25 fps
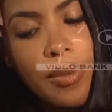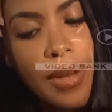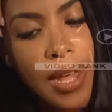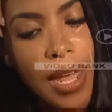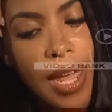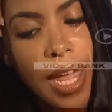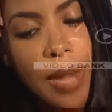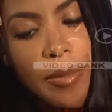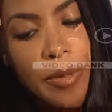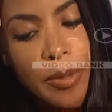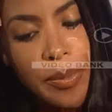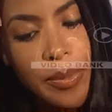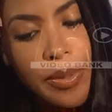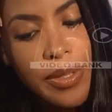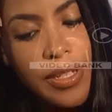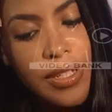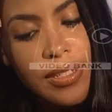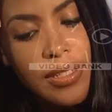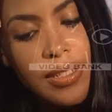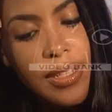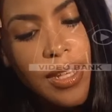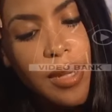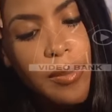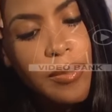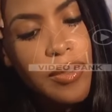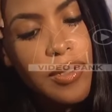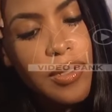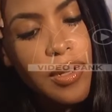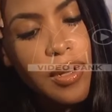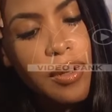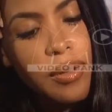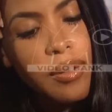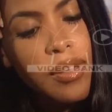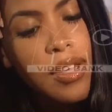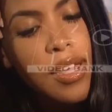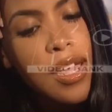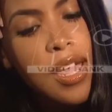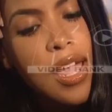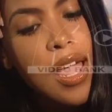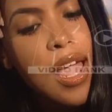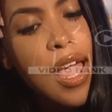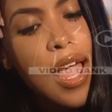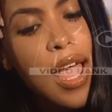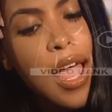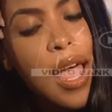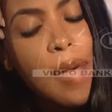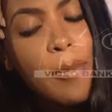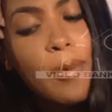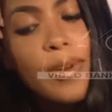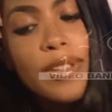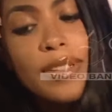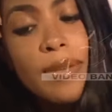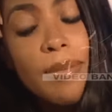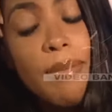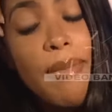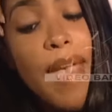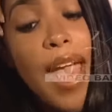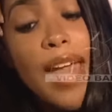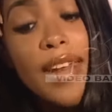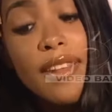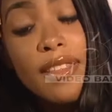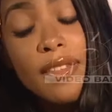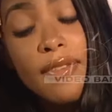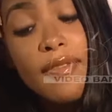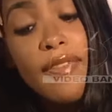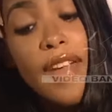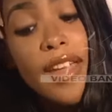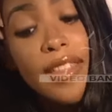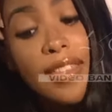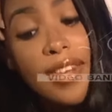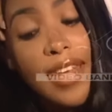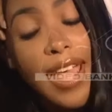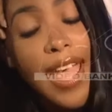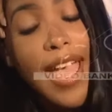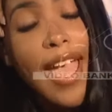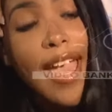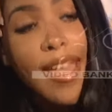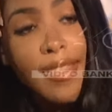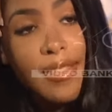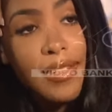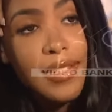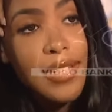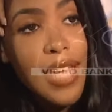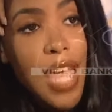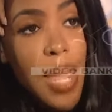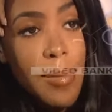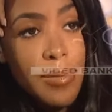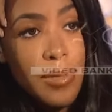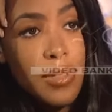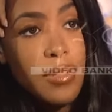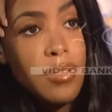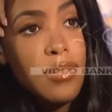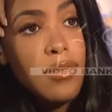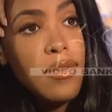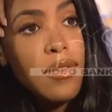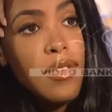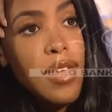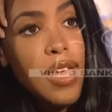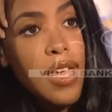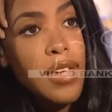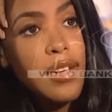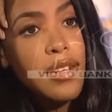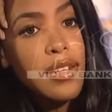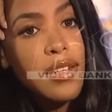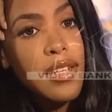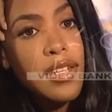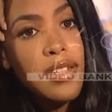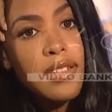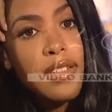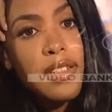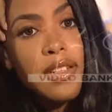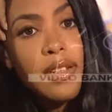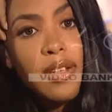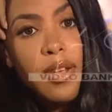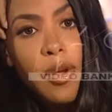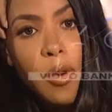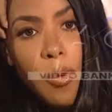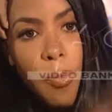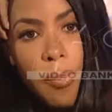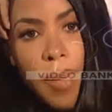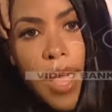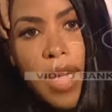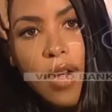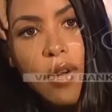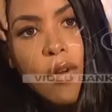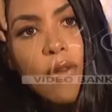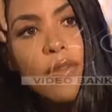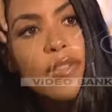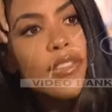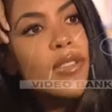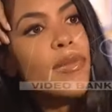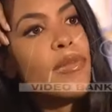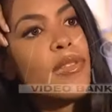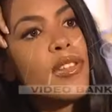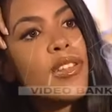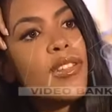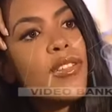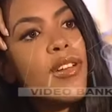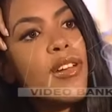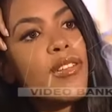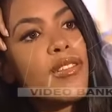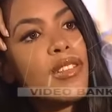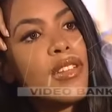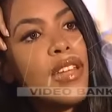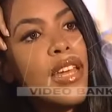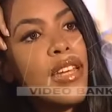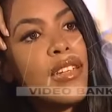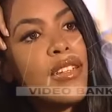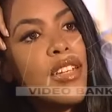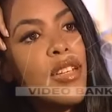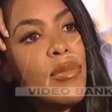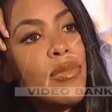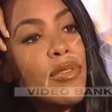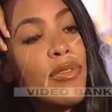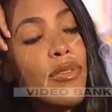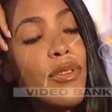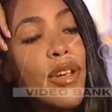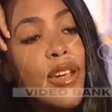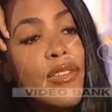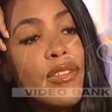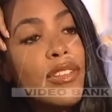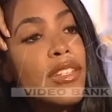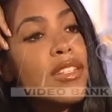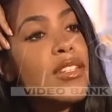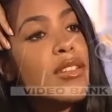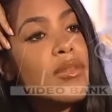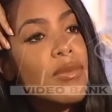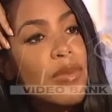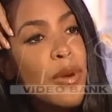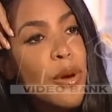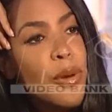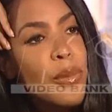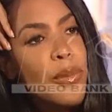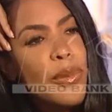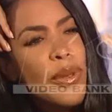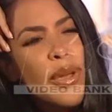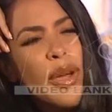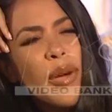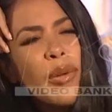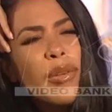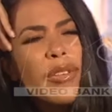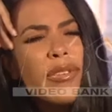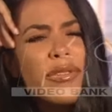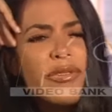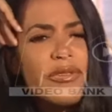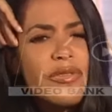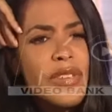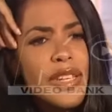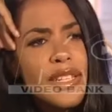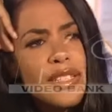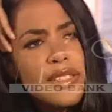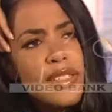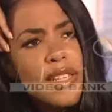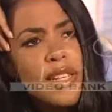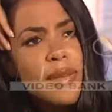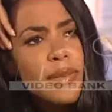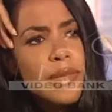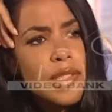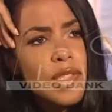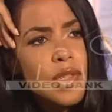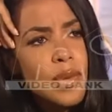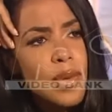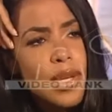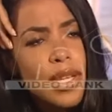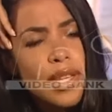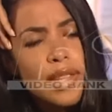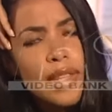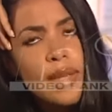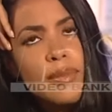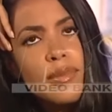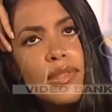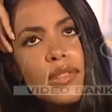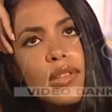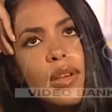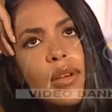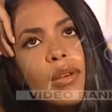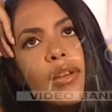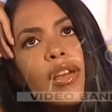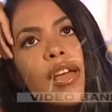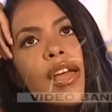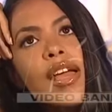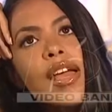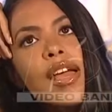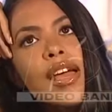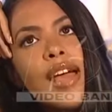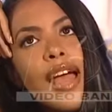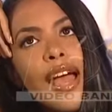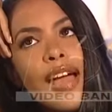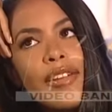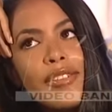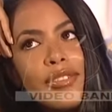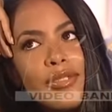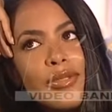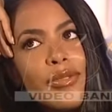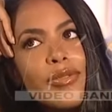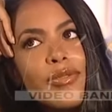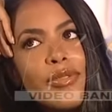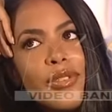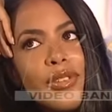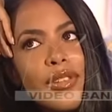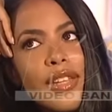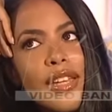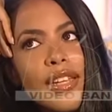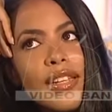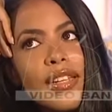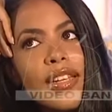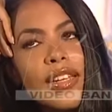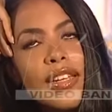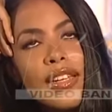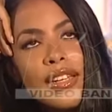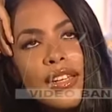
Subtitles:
but I aim to please them. So I wasn't mad at the fact that I had the time to do that and to go back over some of the songs that I'd done before I even did Romeo and fix them and tweak them. So I do feel that